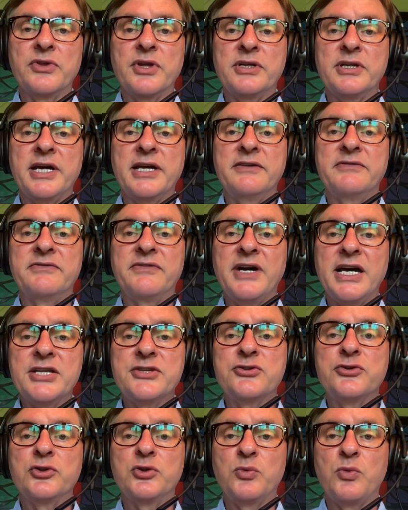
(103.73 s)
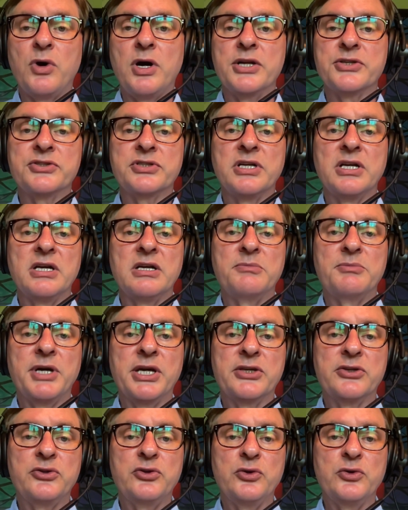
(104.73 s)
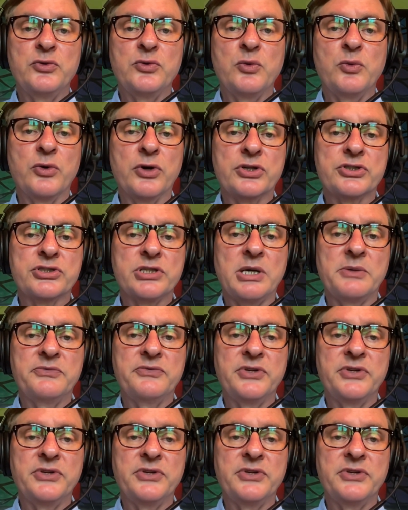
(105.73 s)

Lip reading: then I invite you to watch my Q workshop